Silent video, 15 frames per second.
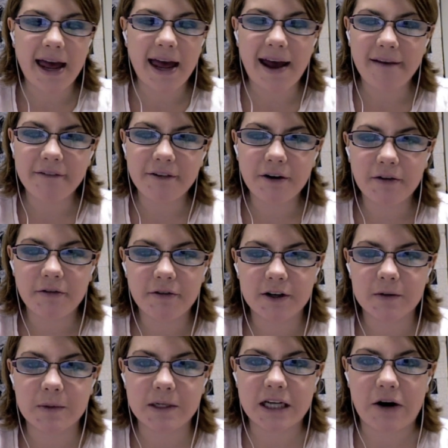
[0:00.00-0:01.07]
After I
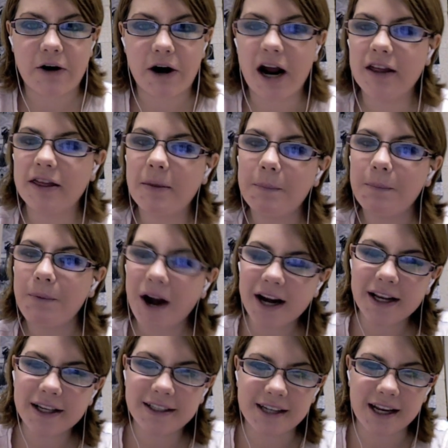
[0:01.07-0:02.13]
finished my shower, I had the
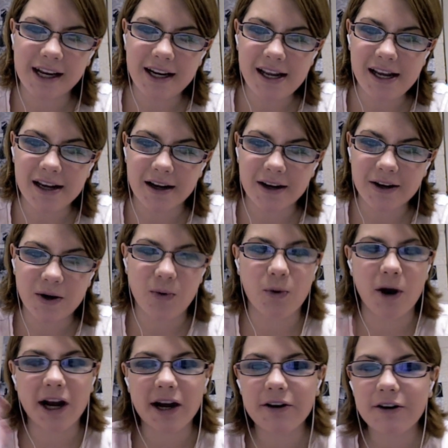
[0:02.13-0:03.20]
brightest idea.
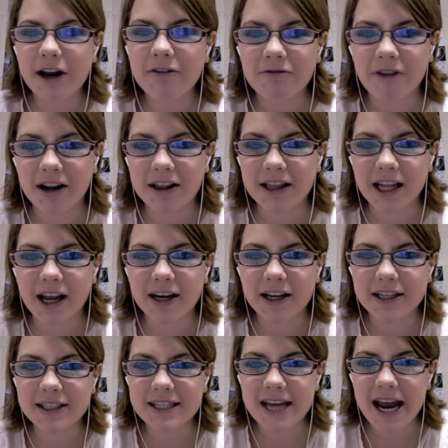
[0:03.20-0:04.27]
Why don't I write the
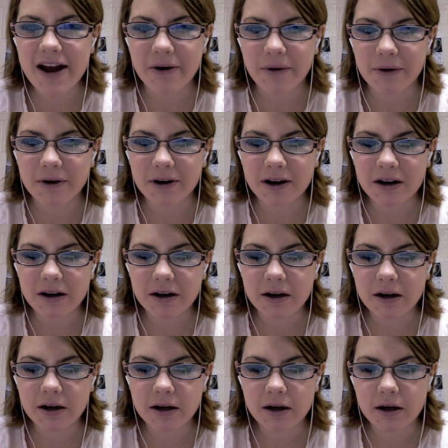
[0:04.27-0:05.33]
ideas down?
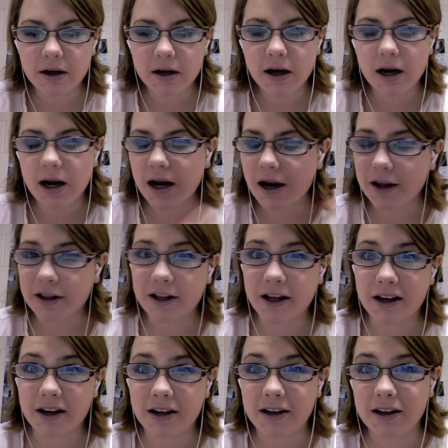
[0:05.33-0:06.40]
And
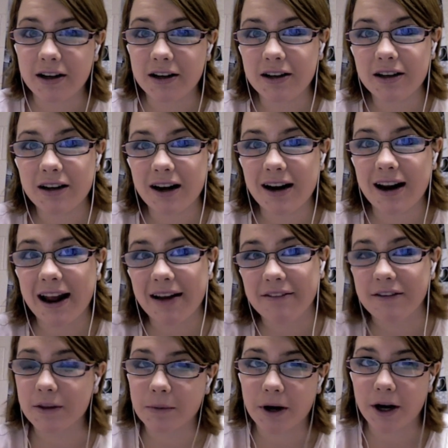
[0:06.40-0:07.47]
then,
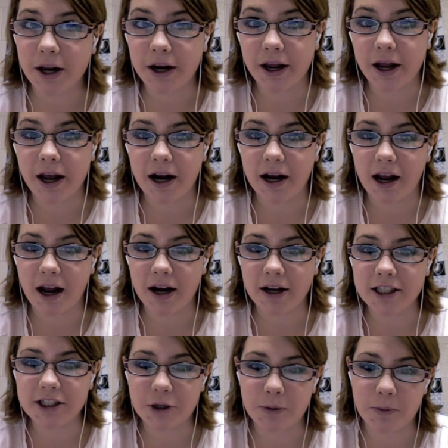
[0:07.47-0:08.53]
after the bright idea, I had a kind of
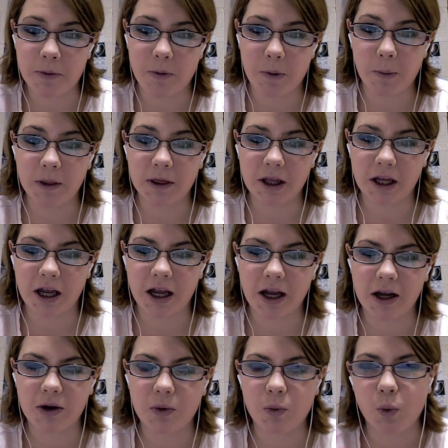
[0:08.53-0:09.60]
stupid moment thinking,
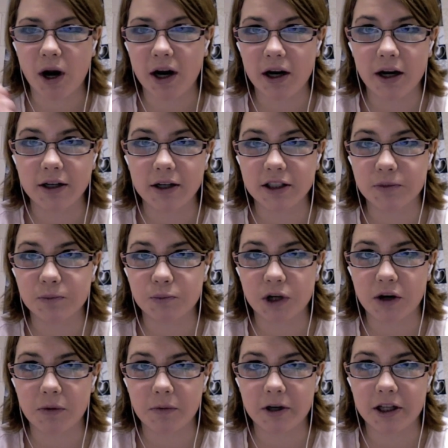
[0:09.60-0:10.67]
why didn't I just
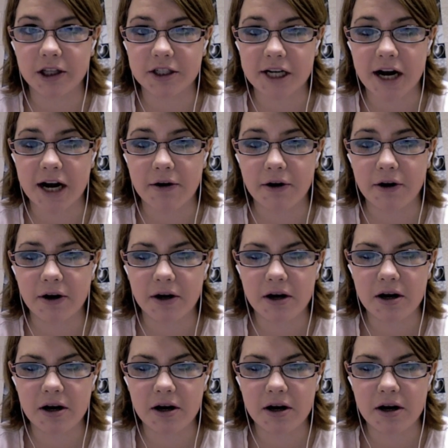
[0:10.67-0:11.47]
bring them into the shower?